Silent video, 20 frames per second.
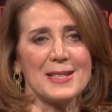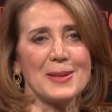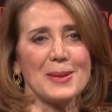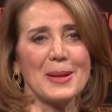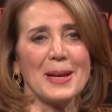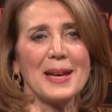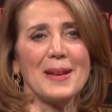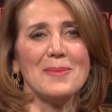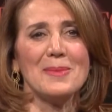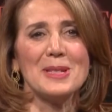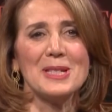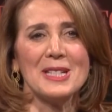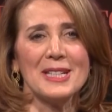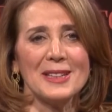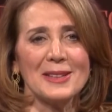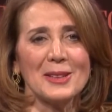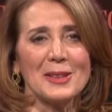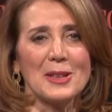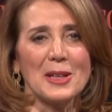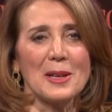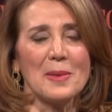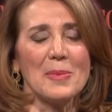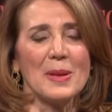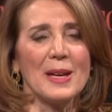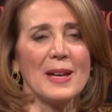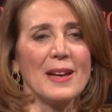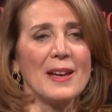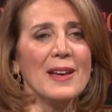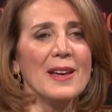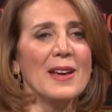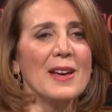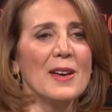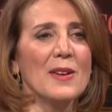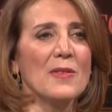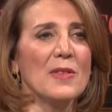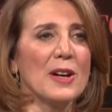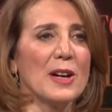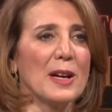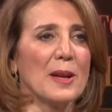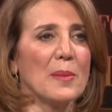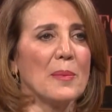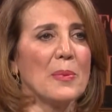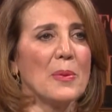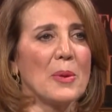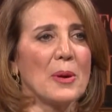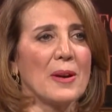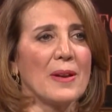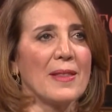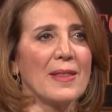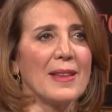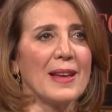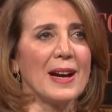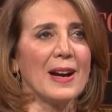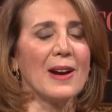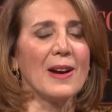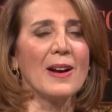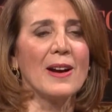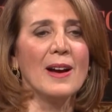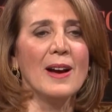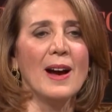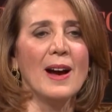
So again, machine learning being very important there.